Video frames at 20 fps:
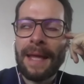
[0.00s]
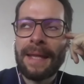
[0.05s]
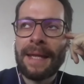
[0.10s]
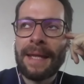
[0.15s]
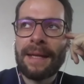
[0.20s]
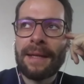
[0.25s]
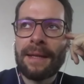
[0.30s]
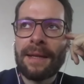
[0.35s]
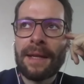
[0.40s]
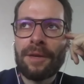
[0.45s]

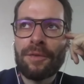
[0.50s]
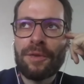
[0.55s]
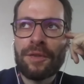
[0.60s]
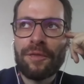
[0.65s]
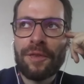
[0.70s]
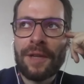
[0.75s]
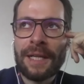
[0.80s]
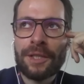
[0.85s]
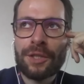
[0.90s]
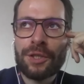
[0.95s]
And then another
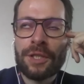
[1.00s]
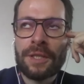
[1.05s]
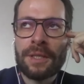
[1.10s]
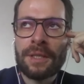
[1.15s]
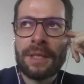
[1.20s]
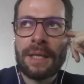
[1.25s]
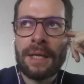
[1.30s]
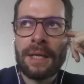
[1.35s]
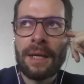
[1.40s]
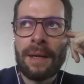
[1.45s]

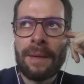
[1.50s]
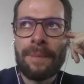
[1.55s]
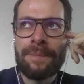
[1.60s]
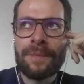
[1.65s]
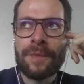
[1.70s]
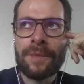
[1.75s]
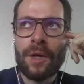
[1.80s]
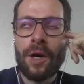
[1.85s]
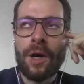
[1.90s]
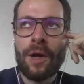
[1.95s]
reflection
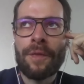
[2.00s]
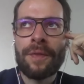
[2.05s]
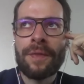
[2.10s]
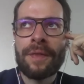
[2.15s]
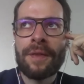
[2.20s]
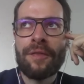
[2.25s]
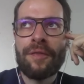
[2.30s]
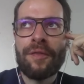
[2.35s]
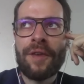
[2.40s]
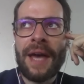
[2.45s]

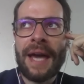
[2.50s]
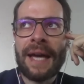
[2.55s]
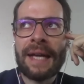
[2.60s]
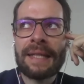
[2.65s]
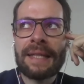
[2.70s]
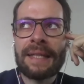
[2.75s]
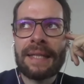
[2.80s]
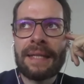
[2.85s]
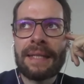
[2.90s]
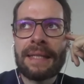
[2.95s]
on the
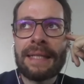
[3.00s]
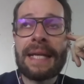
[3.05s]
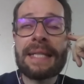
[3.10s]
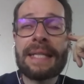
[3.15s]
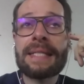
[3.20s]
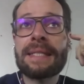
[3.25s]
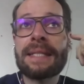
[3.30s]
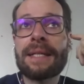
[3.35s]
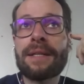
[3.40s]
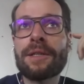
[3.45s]
fact that,
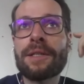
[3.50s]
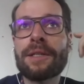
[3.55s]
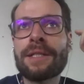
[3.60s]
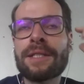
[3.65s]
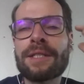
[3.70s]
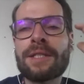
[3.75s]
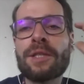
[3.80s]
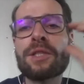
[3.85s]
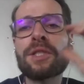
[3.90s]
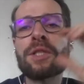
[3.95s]
yes,
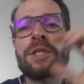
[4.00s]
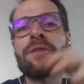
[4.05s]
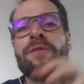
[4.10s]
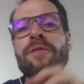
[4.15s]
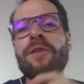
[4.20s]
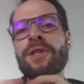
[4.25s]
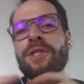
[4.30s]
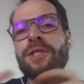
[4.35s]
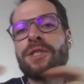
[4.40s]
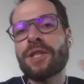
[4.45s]
it's such a
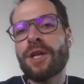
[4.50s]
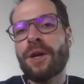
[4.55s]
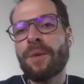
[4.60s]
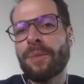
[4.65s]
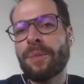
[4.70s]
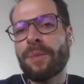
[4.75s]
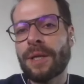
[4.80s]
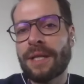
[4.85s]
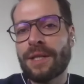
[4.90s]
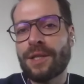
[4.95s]
diverse
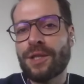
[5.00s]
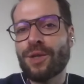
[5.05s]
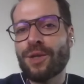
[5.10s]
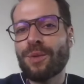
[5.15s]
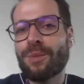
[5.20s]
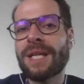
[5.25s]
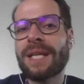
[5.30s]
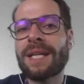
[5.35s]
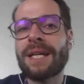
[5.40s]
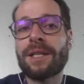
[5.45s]
topic and
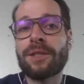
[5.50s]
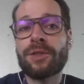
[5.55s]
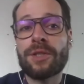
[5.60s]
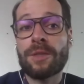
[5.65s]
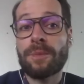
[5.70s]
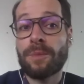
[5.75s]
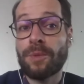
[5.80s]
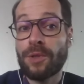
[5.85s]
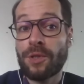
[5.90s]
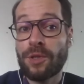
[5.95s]
so many
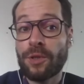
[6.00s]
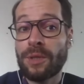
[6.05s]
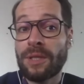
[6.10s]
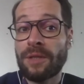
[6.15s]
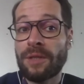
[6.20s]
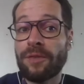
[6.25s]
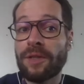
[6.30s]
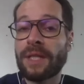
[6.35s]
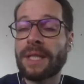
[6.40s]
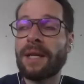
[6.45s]
countries pursue
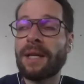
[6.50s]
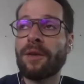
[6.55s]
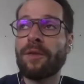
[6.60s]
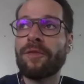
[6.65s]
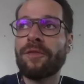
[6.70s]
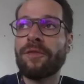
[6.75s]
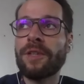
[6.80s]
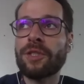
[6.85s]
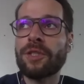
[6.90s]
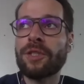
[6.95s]
different kind
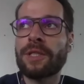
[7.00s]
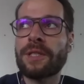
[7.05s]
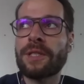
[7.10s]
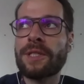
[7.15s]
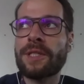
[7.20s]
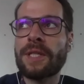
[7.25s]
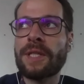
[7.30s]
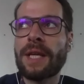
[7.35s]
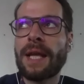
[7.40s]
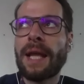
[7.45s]
of
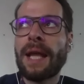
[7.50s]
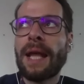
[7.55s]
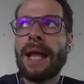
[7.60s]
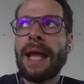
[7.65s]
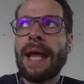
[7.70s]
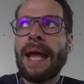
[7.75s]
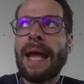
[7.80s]
visions.